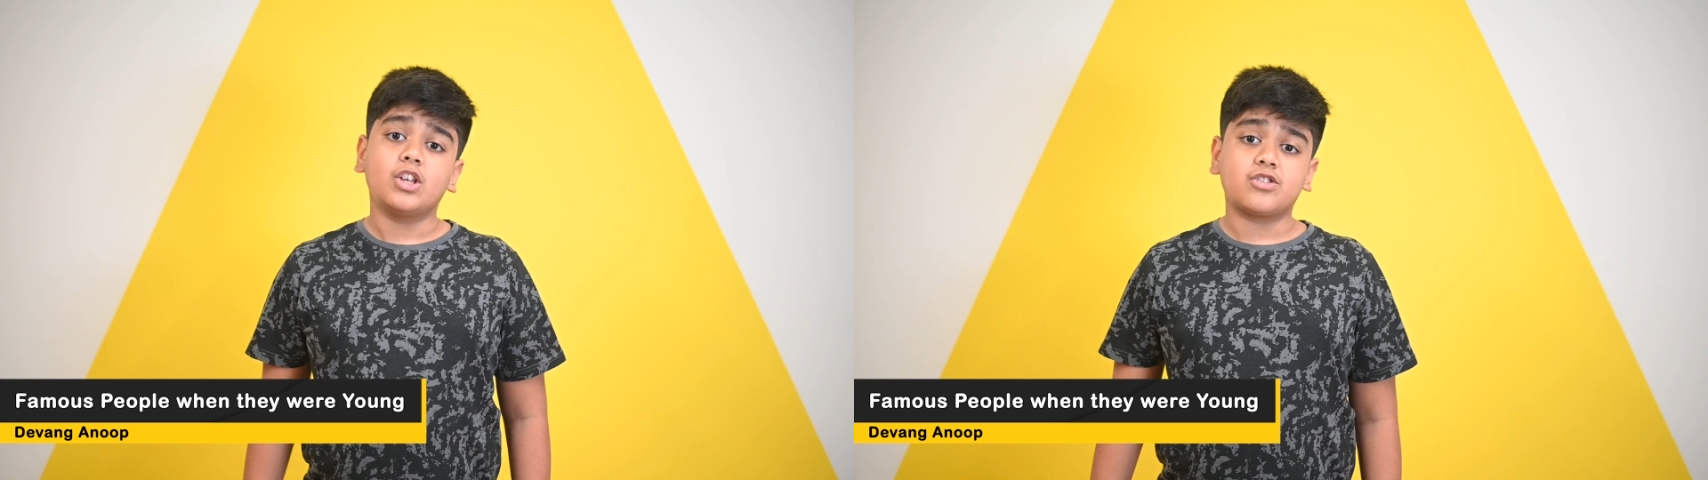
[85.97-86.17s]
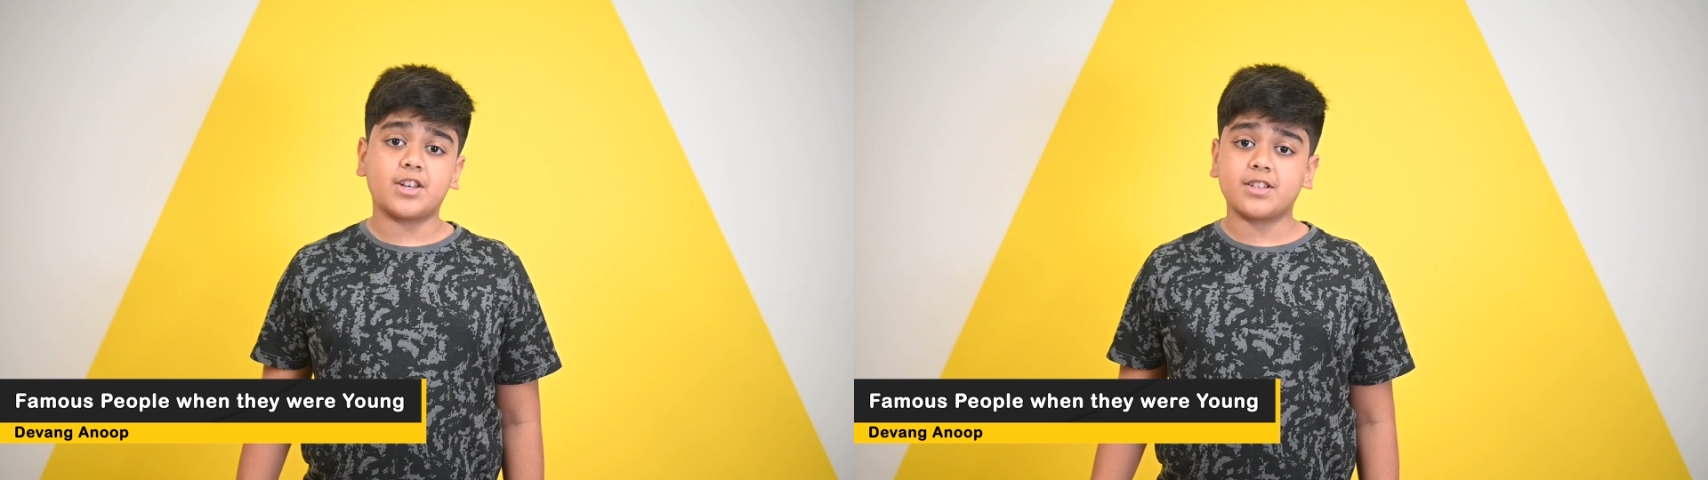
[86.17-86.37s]

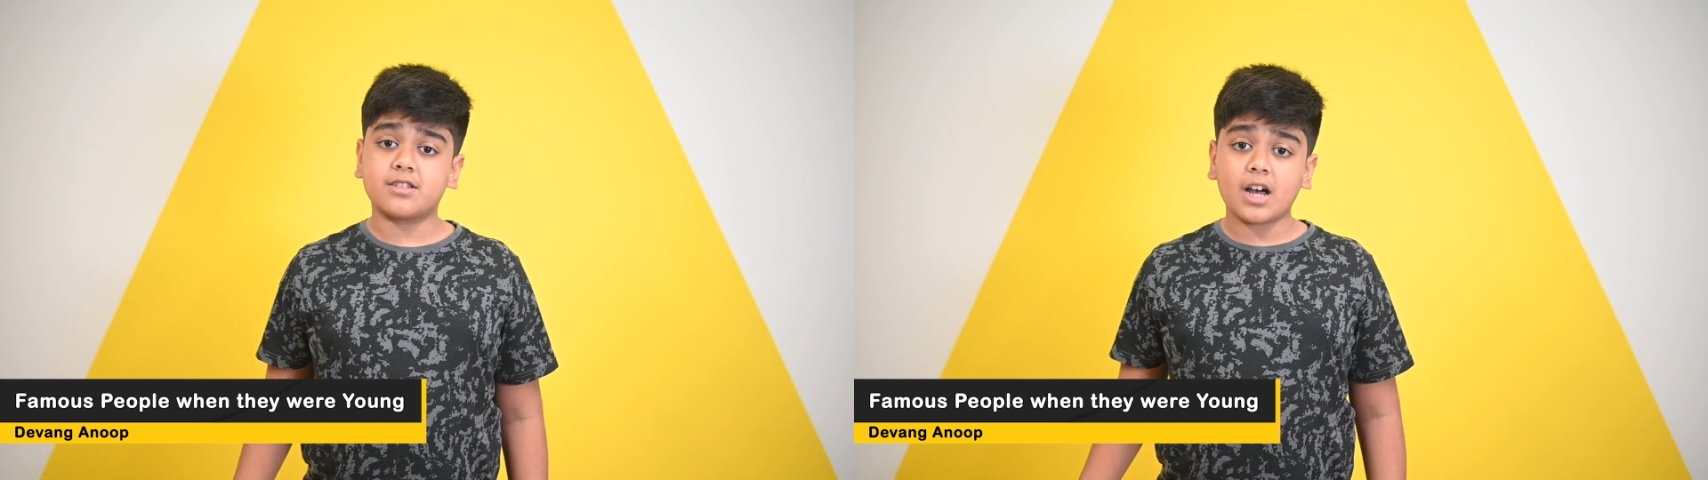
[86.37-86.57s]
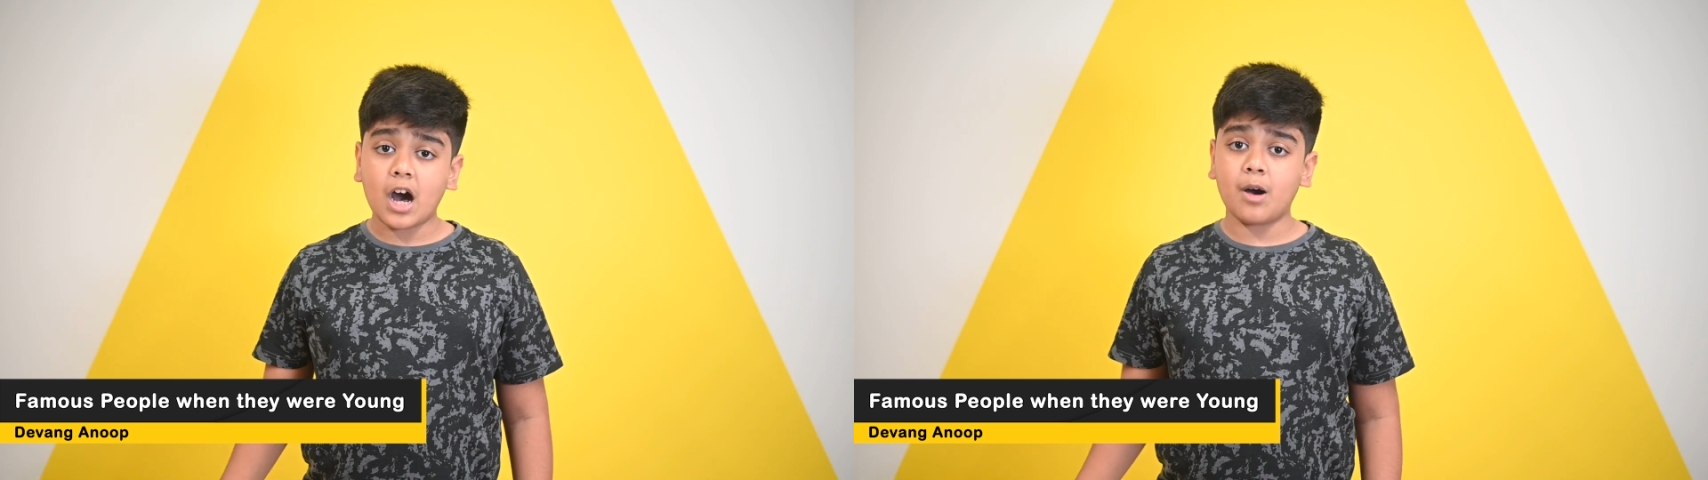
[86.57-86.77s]

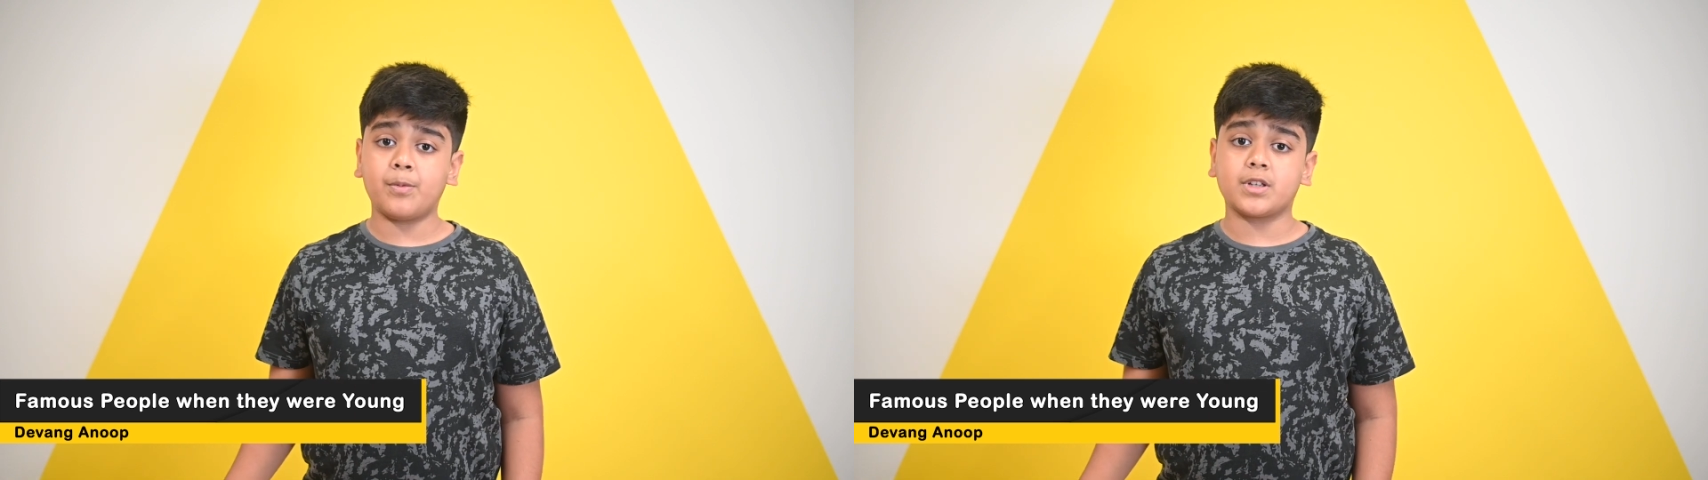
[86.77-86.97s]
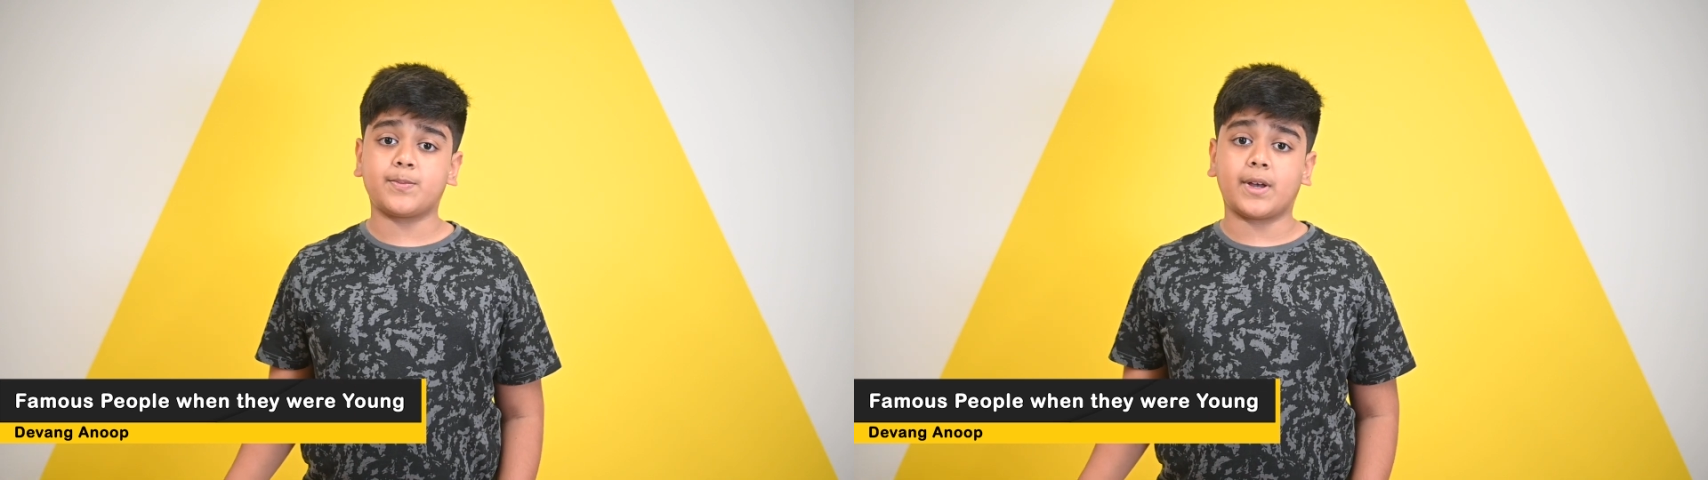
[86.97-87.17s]
Changed our
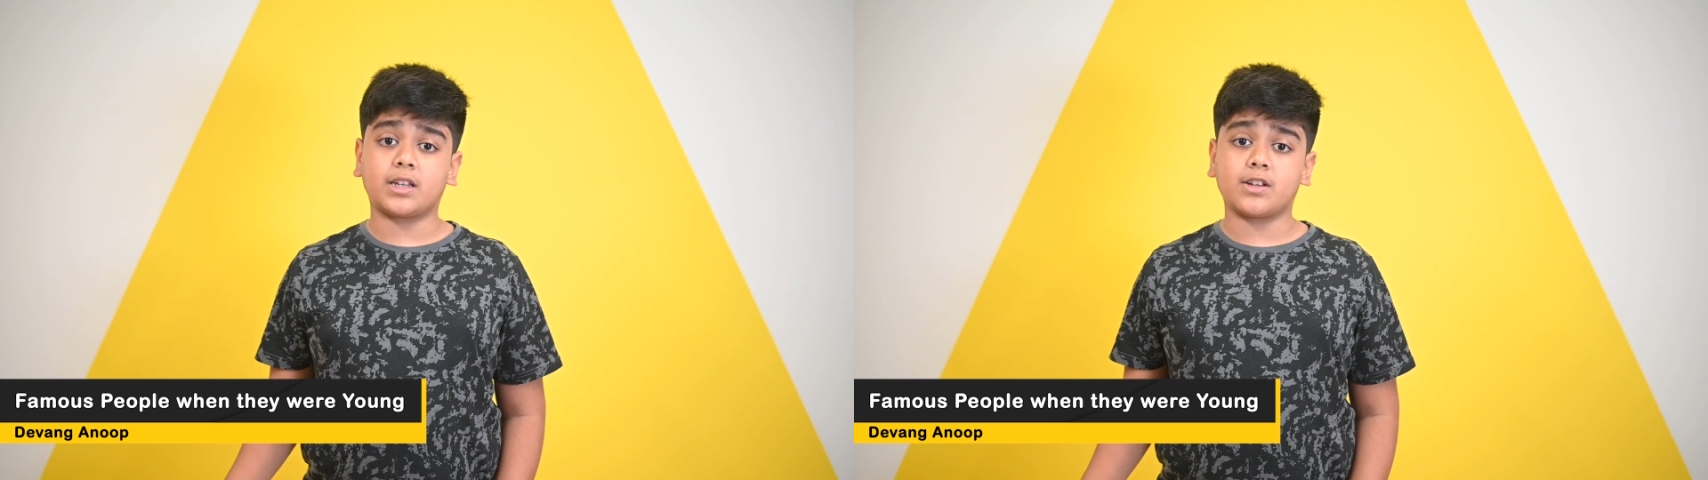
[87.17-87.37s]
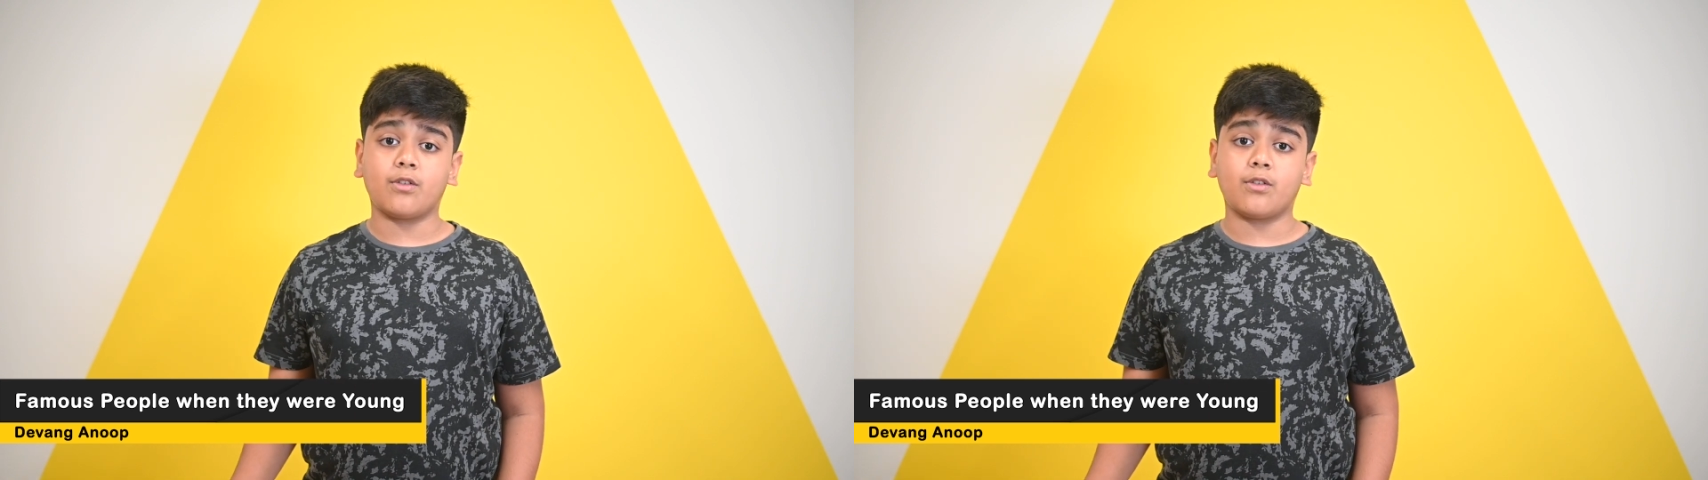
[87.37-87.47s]
perspective